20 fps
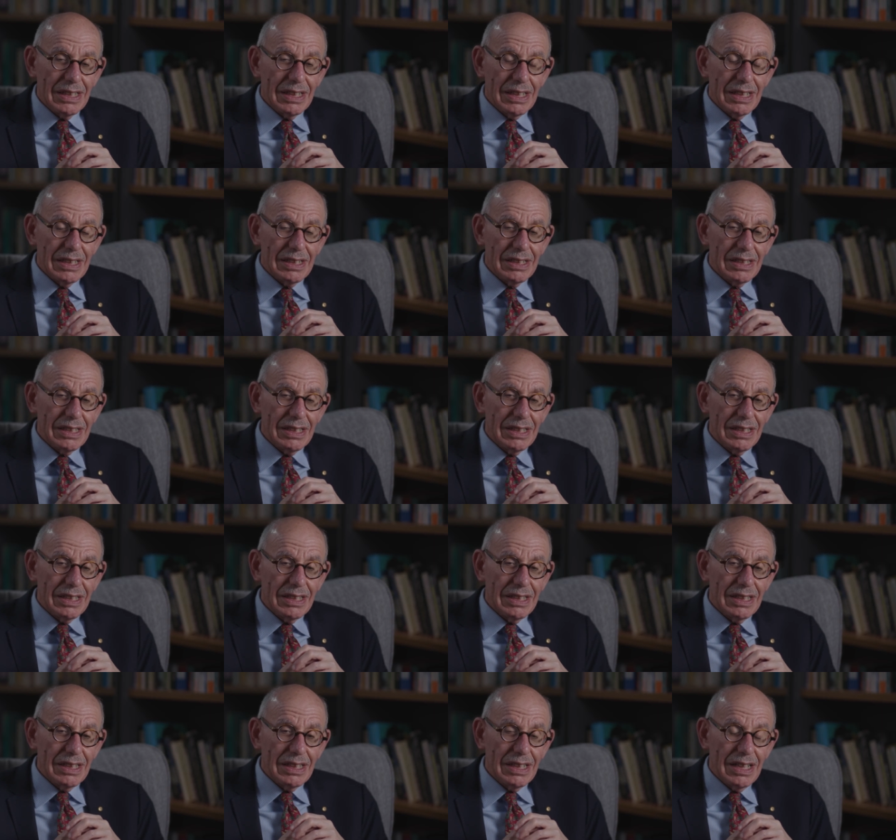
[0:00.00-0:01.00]
that
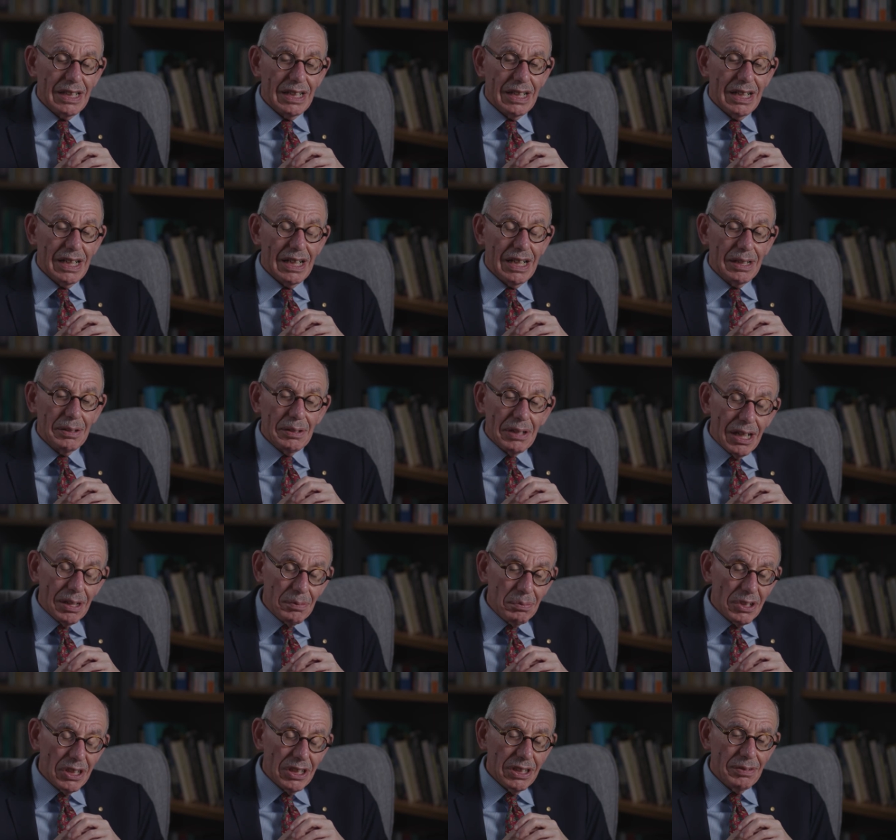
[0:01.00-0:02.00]

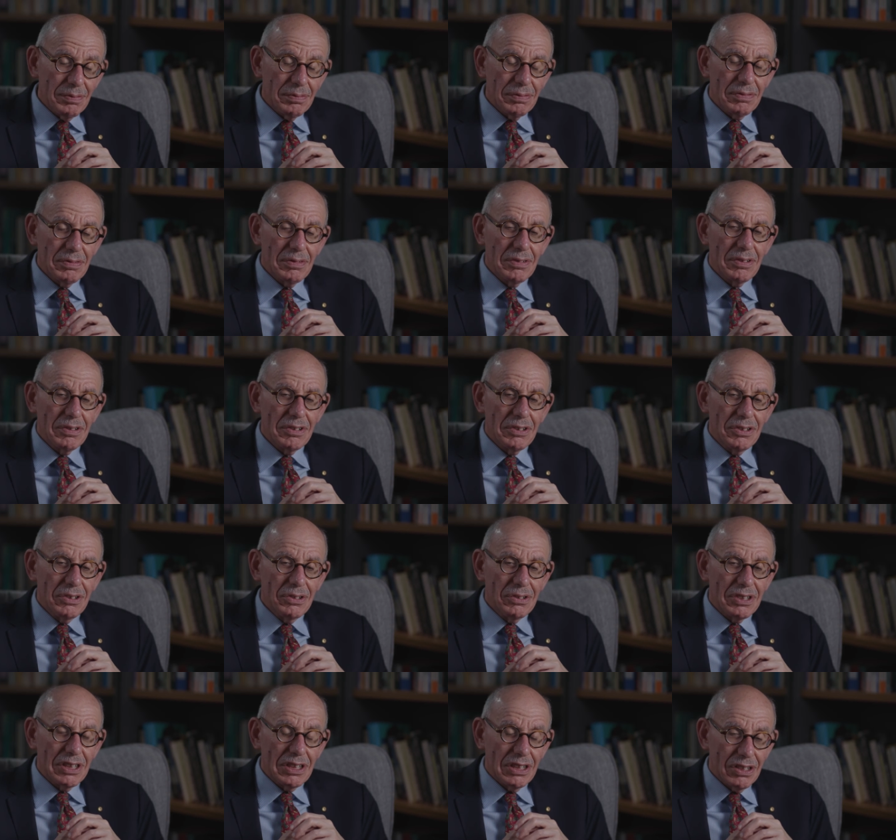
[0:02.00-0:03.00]
I believe
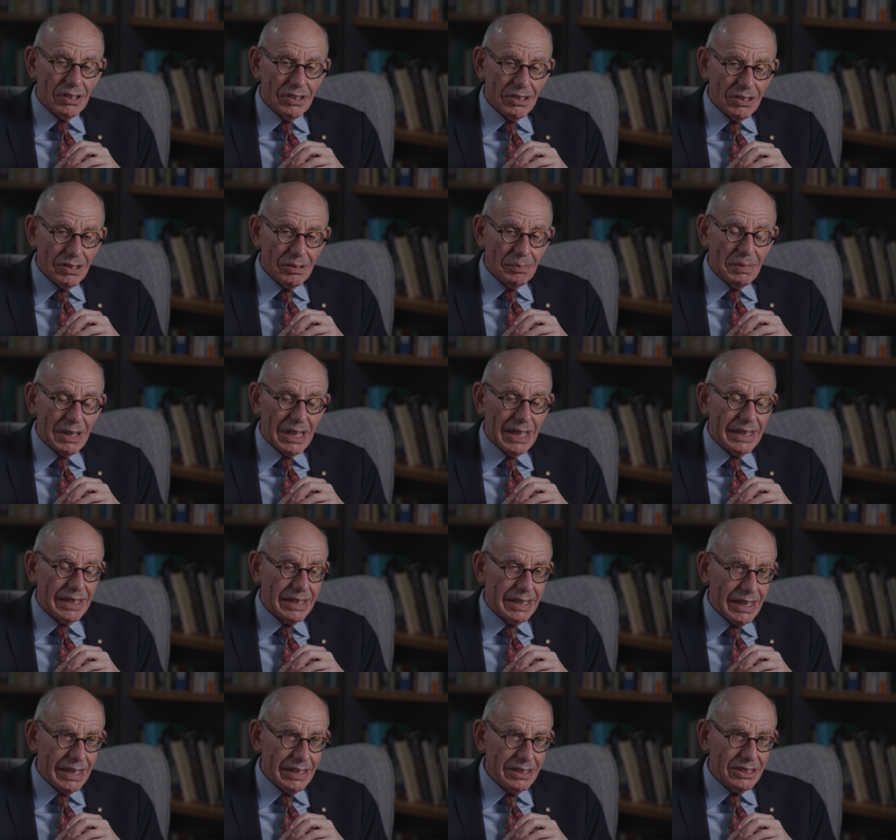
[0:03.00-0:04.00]
you can learn by
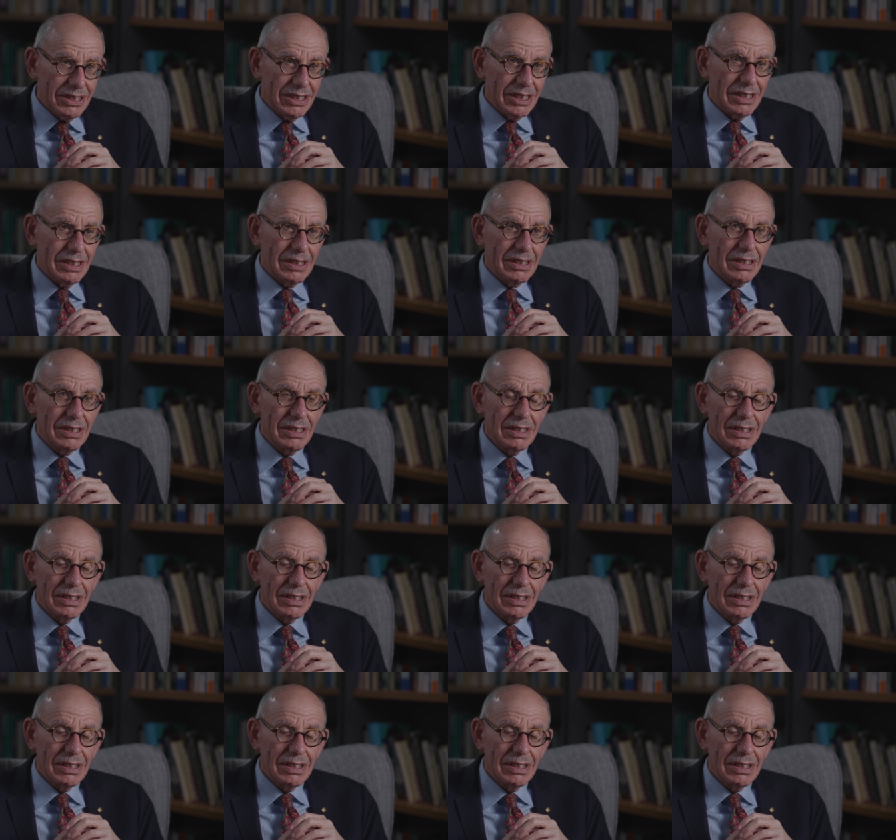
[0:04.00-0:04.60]
engaging